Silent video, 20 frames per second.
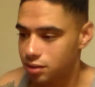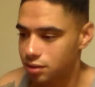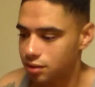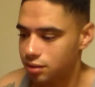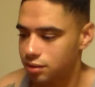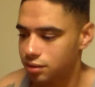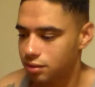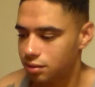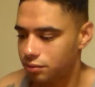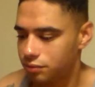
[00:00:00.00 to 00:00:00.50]

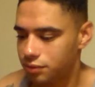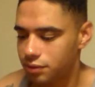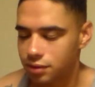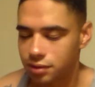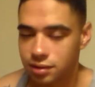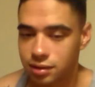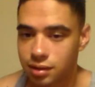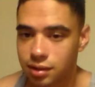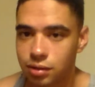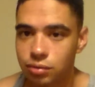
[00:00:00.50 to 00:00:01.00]
gist of
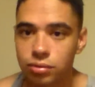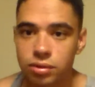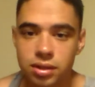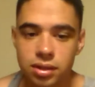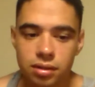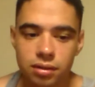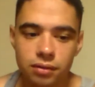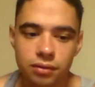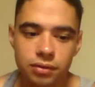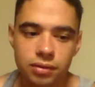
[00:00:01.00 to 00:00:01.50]
the
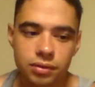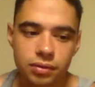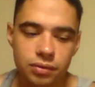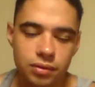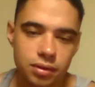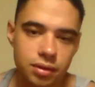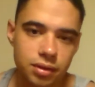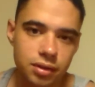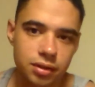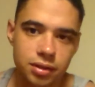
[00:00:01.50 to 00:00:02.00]
exclusives
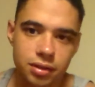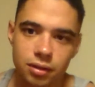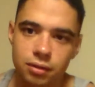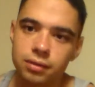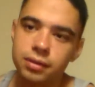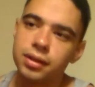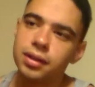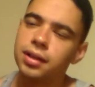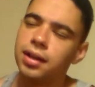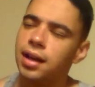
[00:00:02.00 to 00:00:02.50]
for the
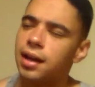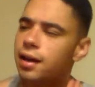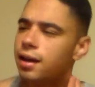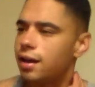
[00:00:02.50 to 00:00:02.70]
Sony.